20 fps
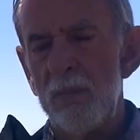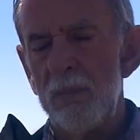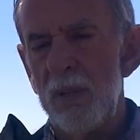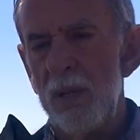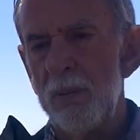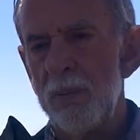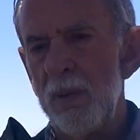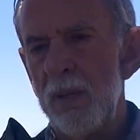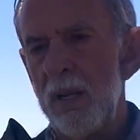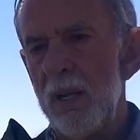
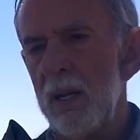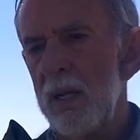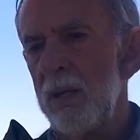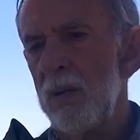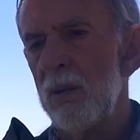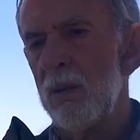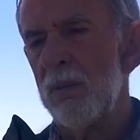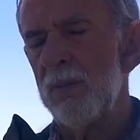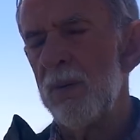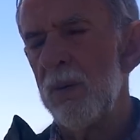people that had
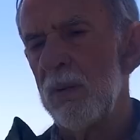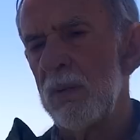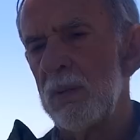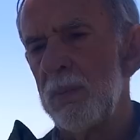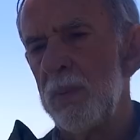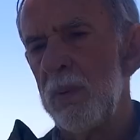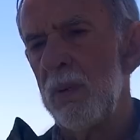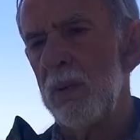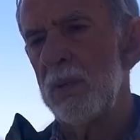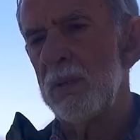UFO
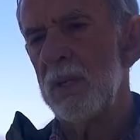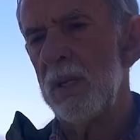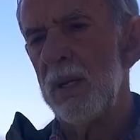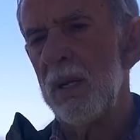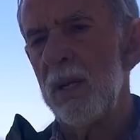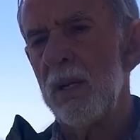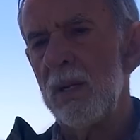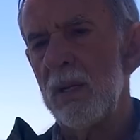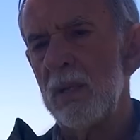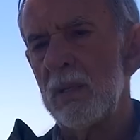experience and
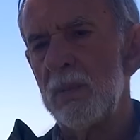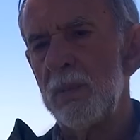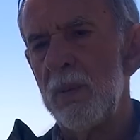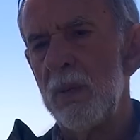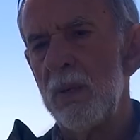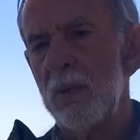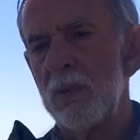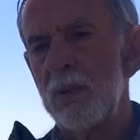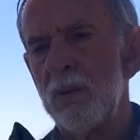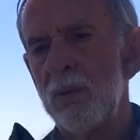alien
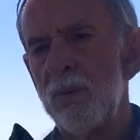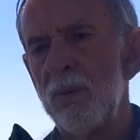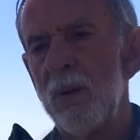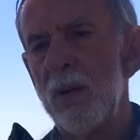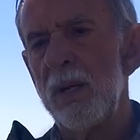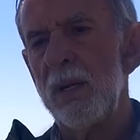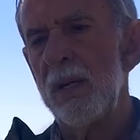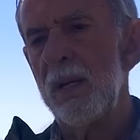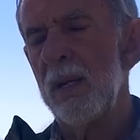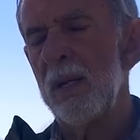experience
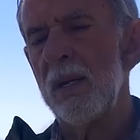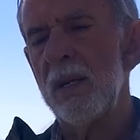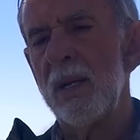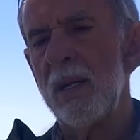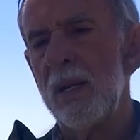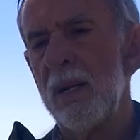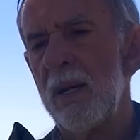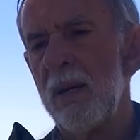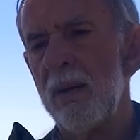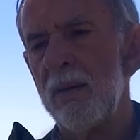right and
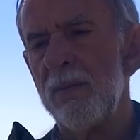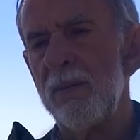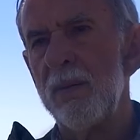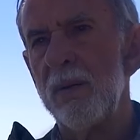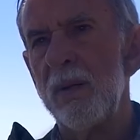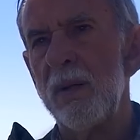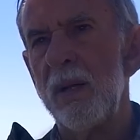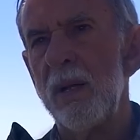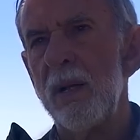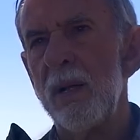
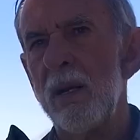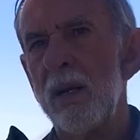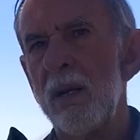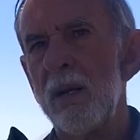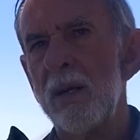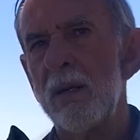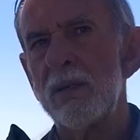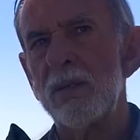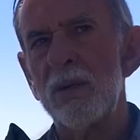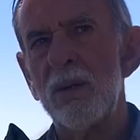left.
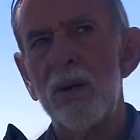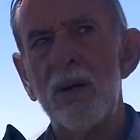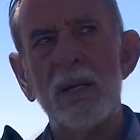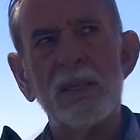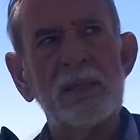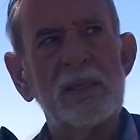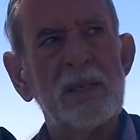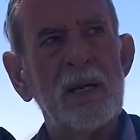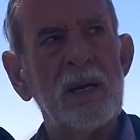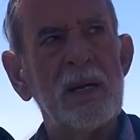And that's
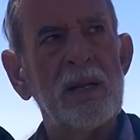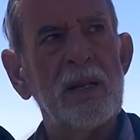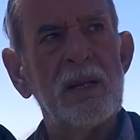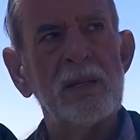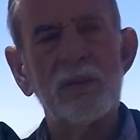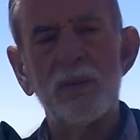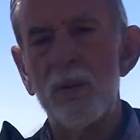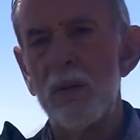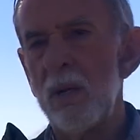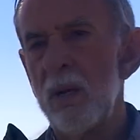
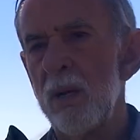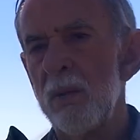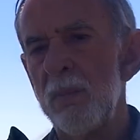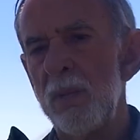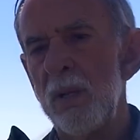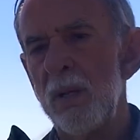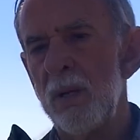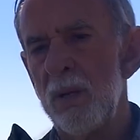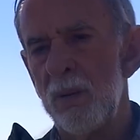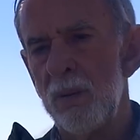what got
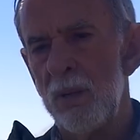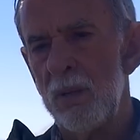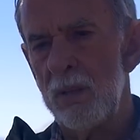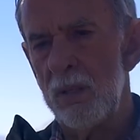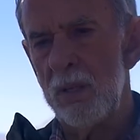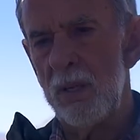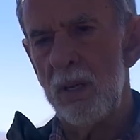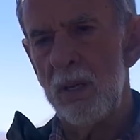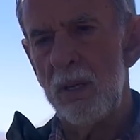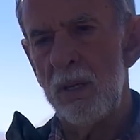me into it.
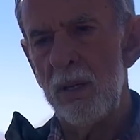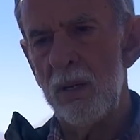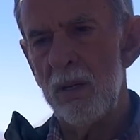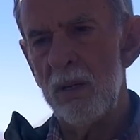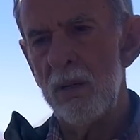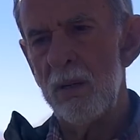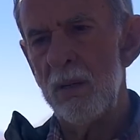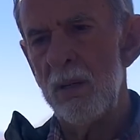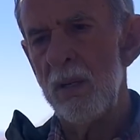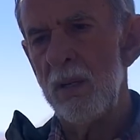
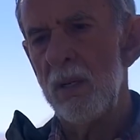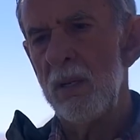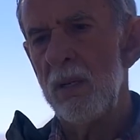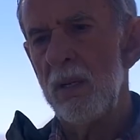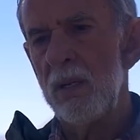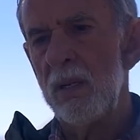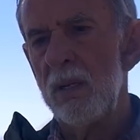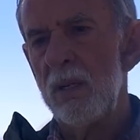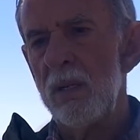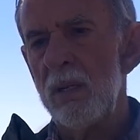And
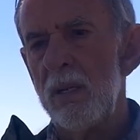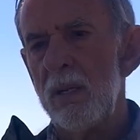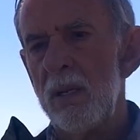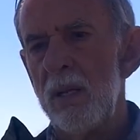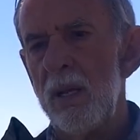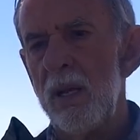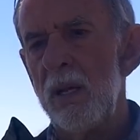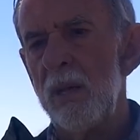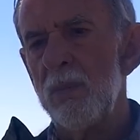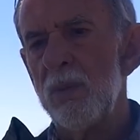
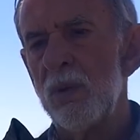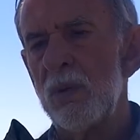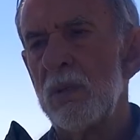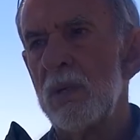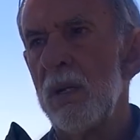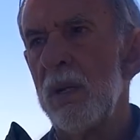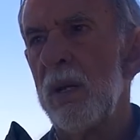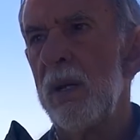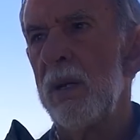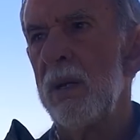8
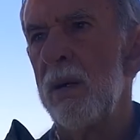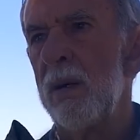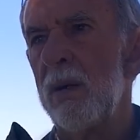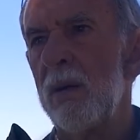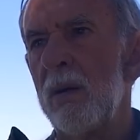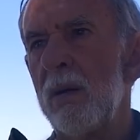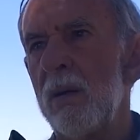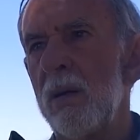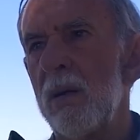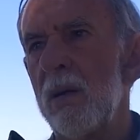books
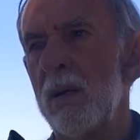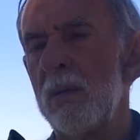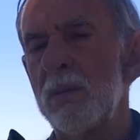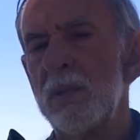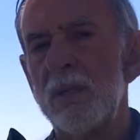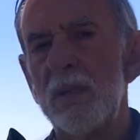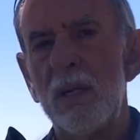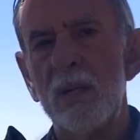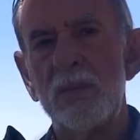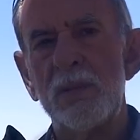later,
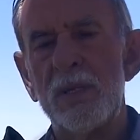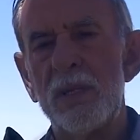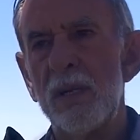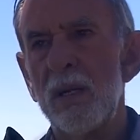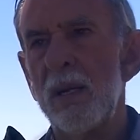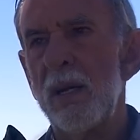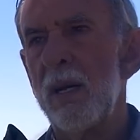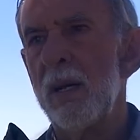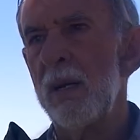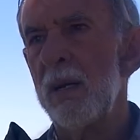I'm
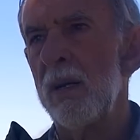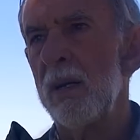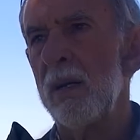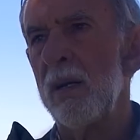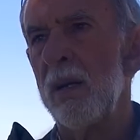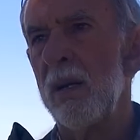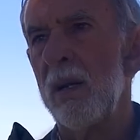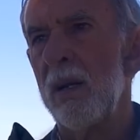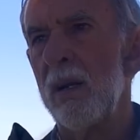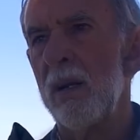still at
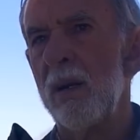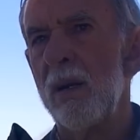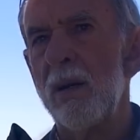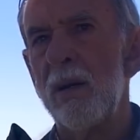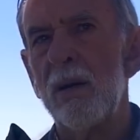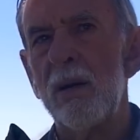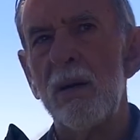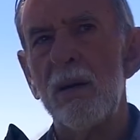it. And